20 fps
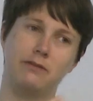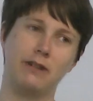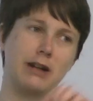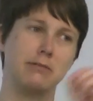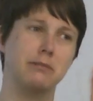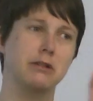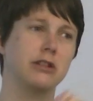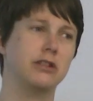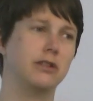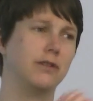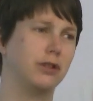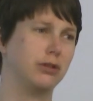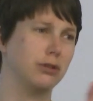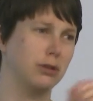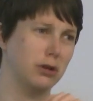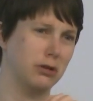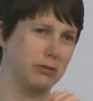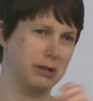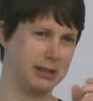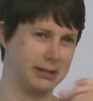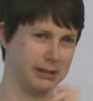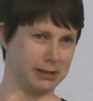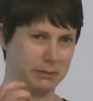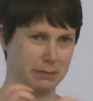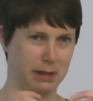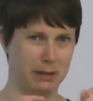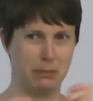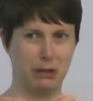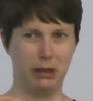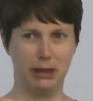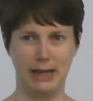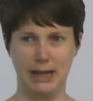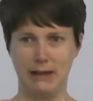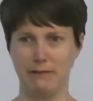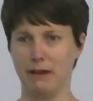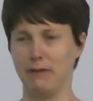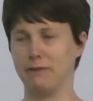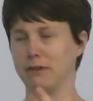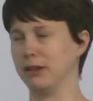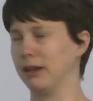fragments of stories that people
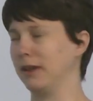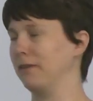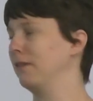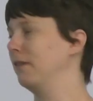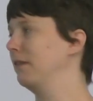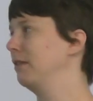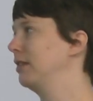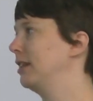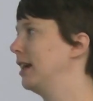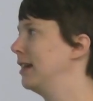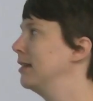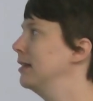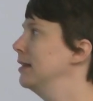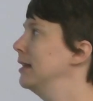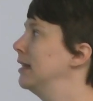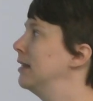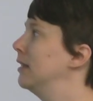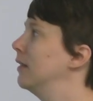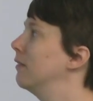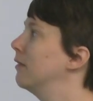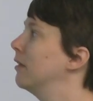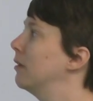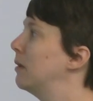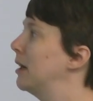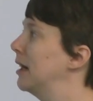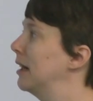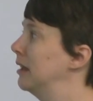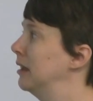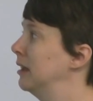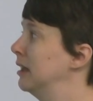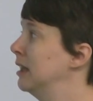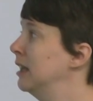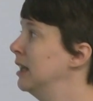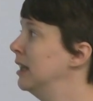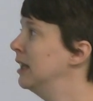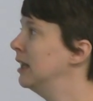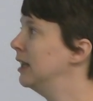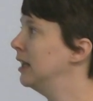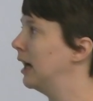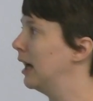leave after they've sat and knitted for a while.
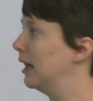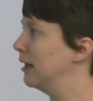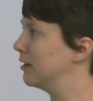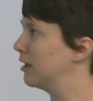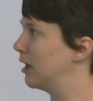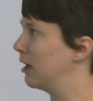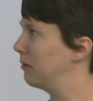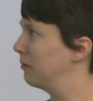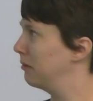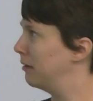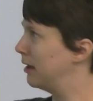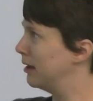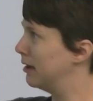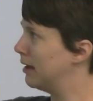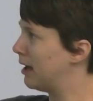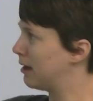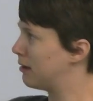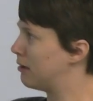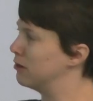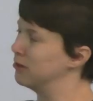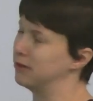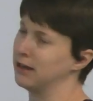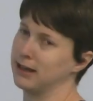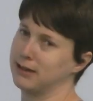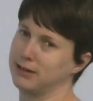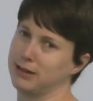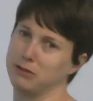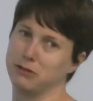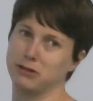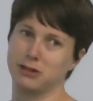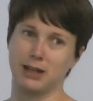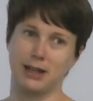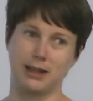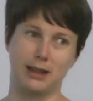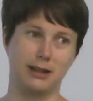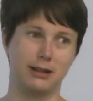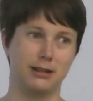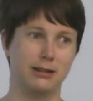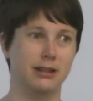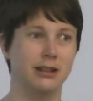And so, in that context, I would say
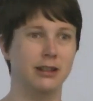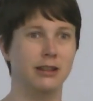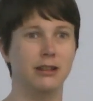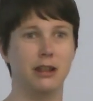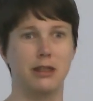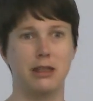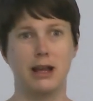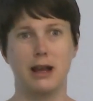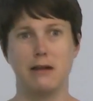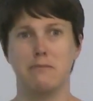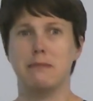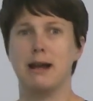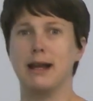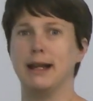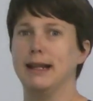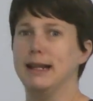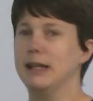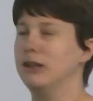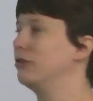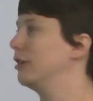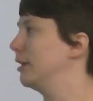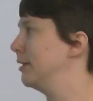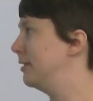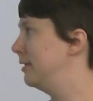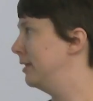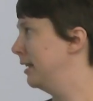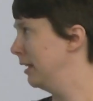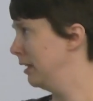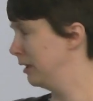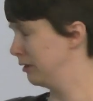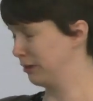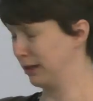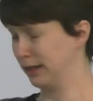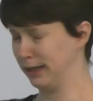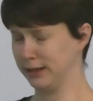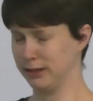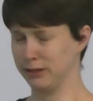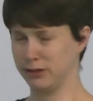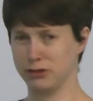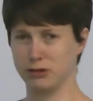that the thing I'm mainly interested in is
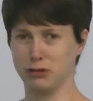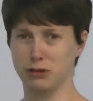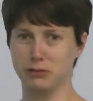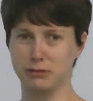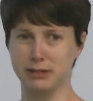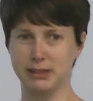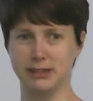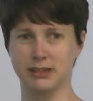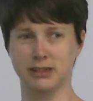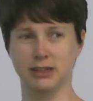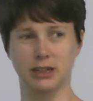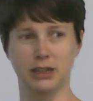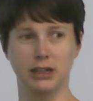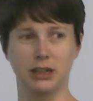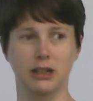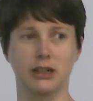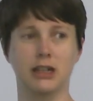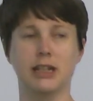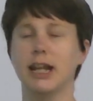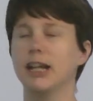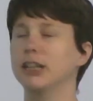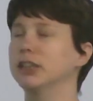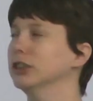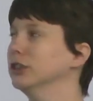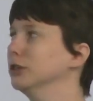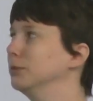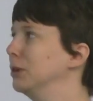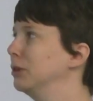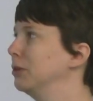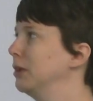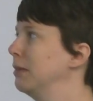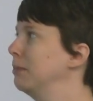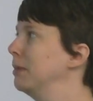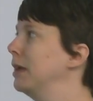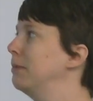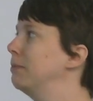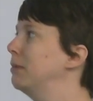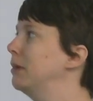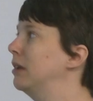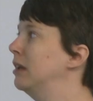really the stories and the connections between
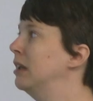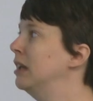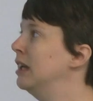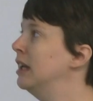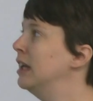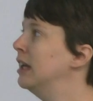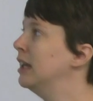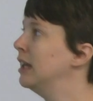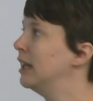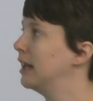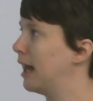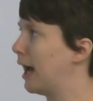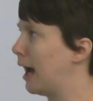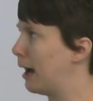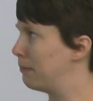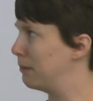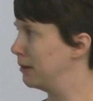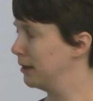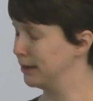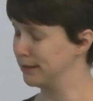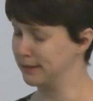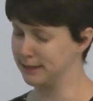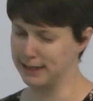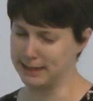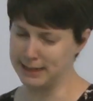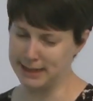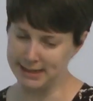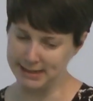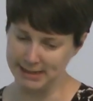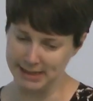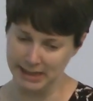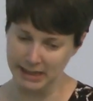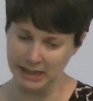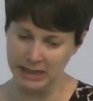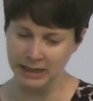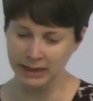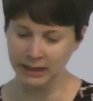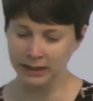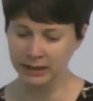people that happen as they're knitting.